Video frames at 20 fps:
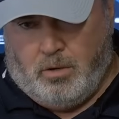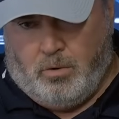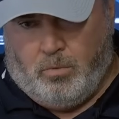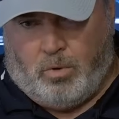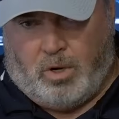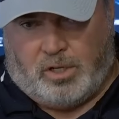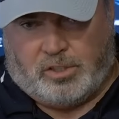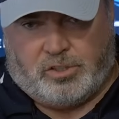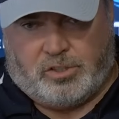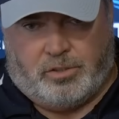
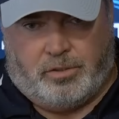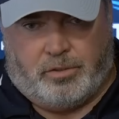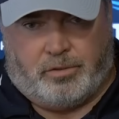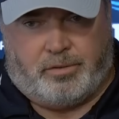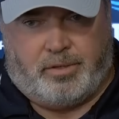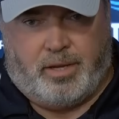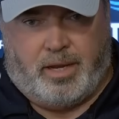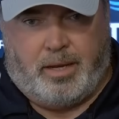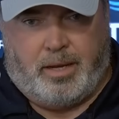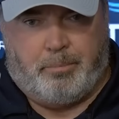Watching their
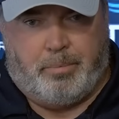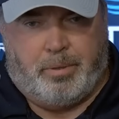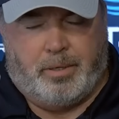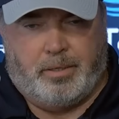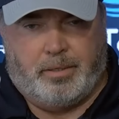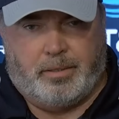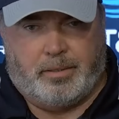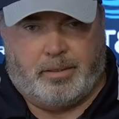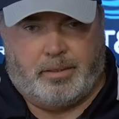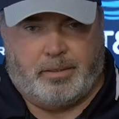tape
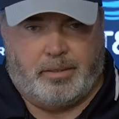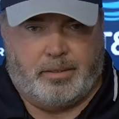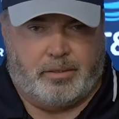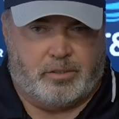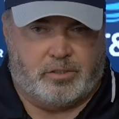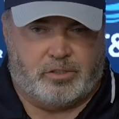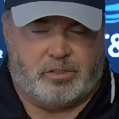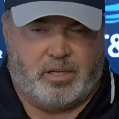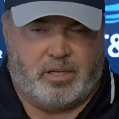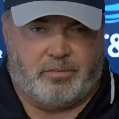here
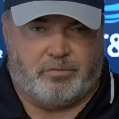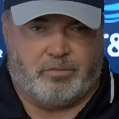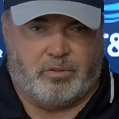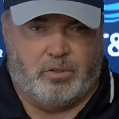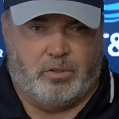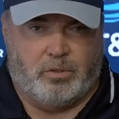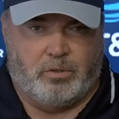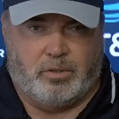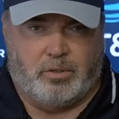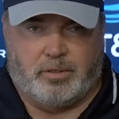this
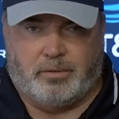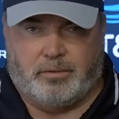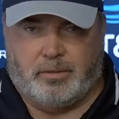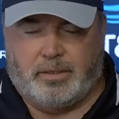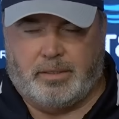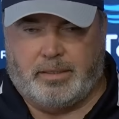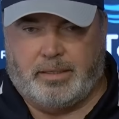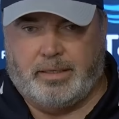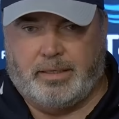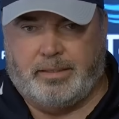afternoon
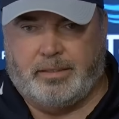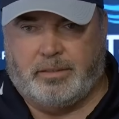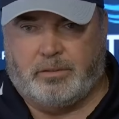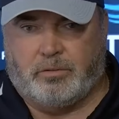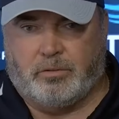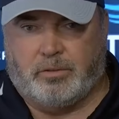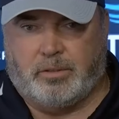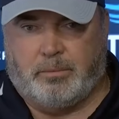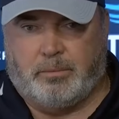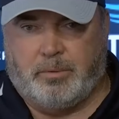and getting
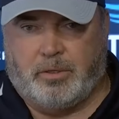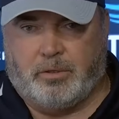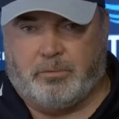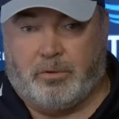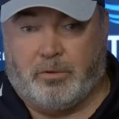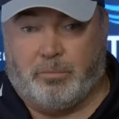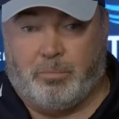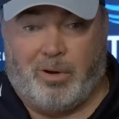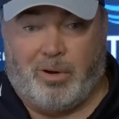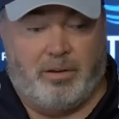into it, I mean, they're
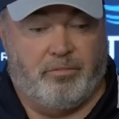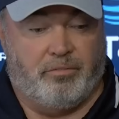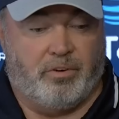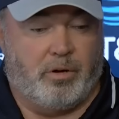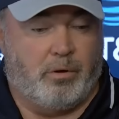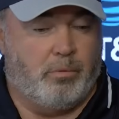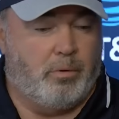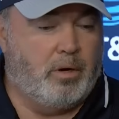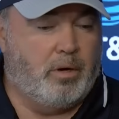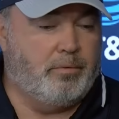playing
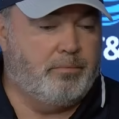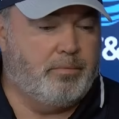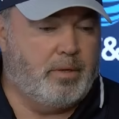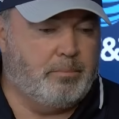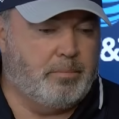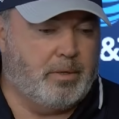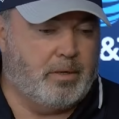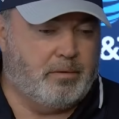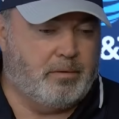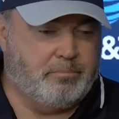very well. I've
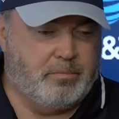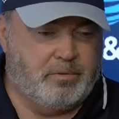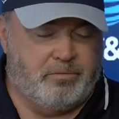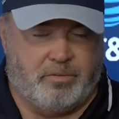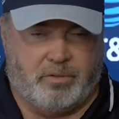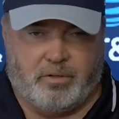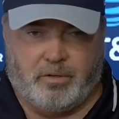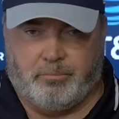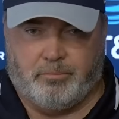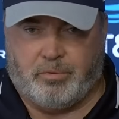been
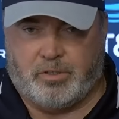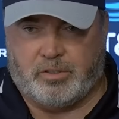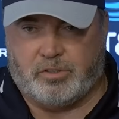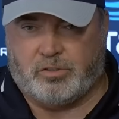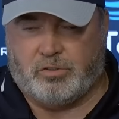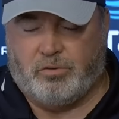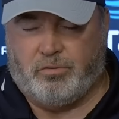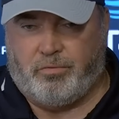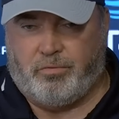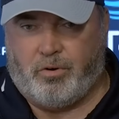very impressed
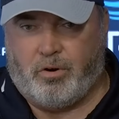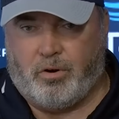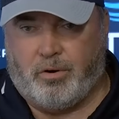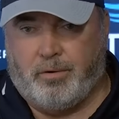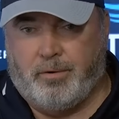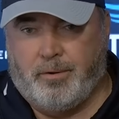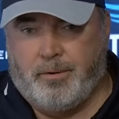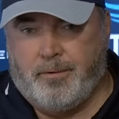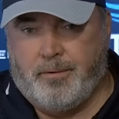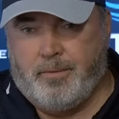so far
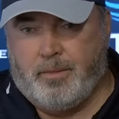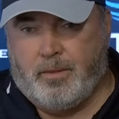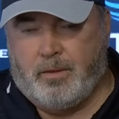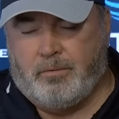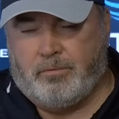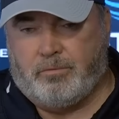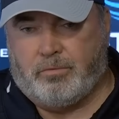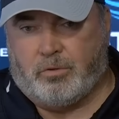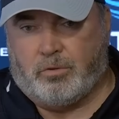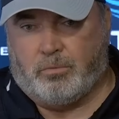
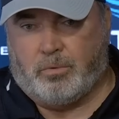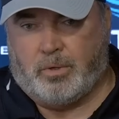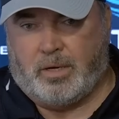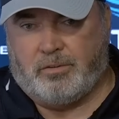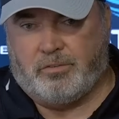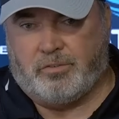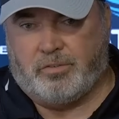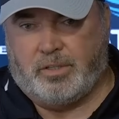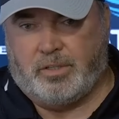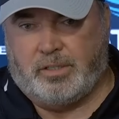for what
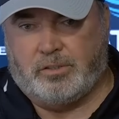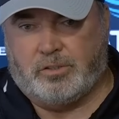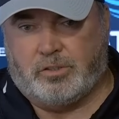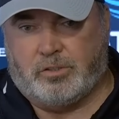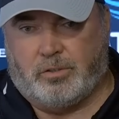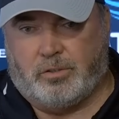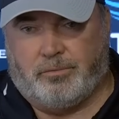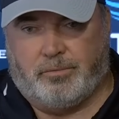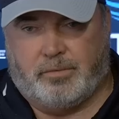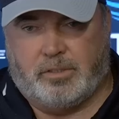I've seen.
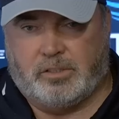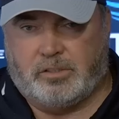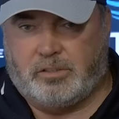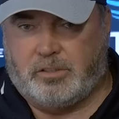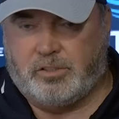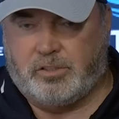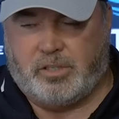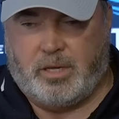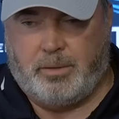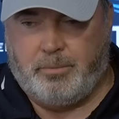So
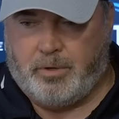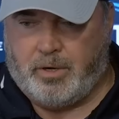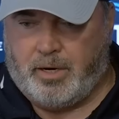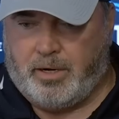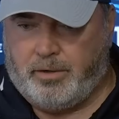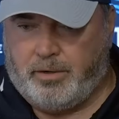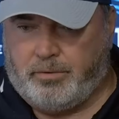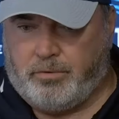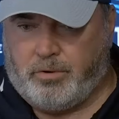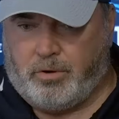just keep your eye
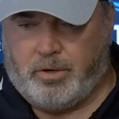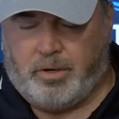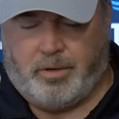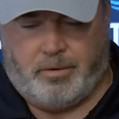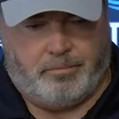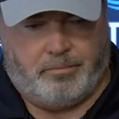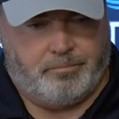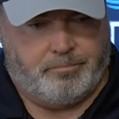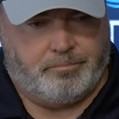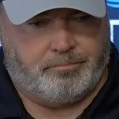on the target.
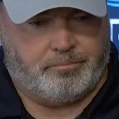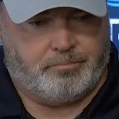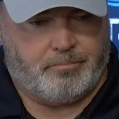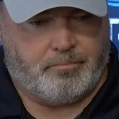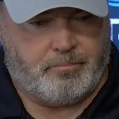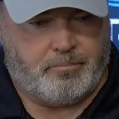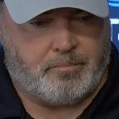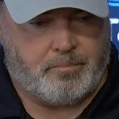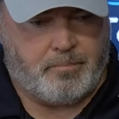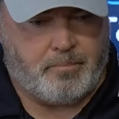
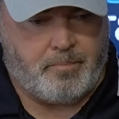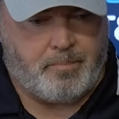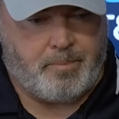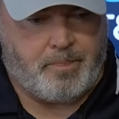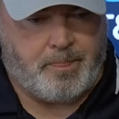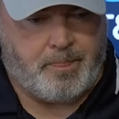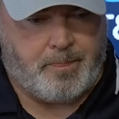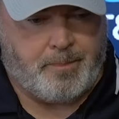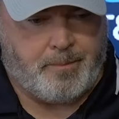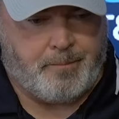
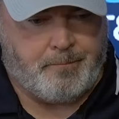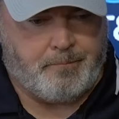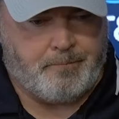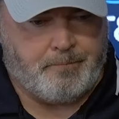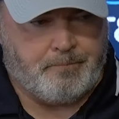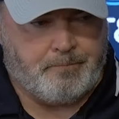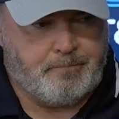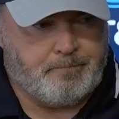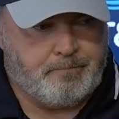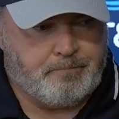Clarence
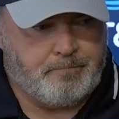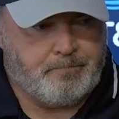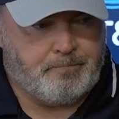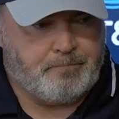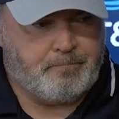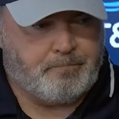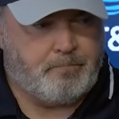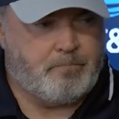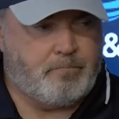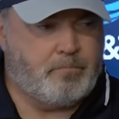Hill, Star
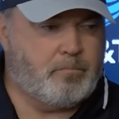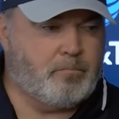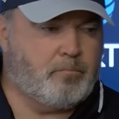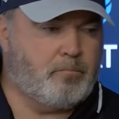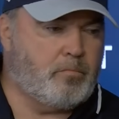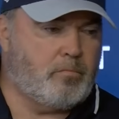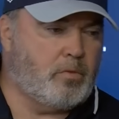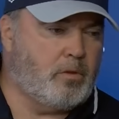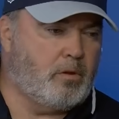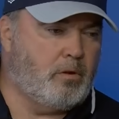Telegram.
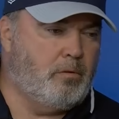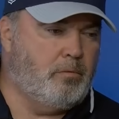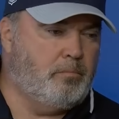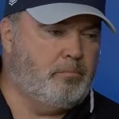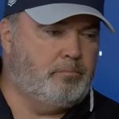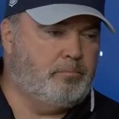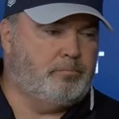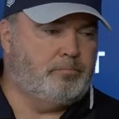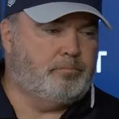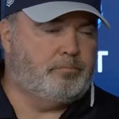How
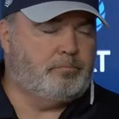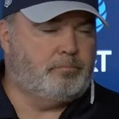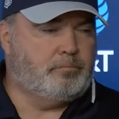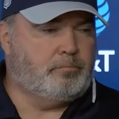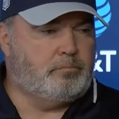much did the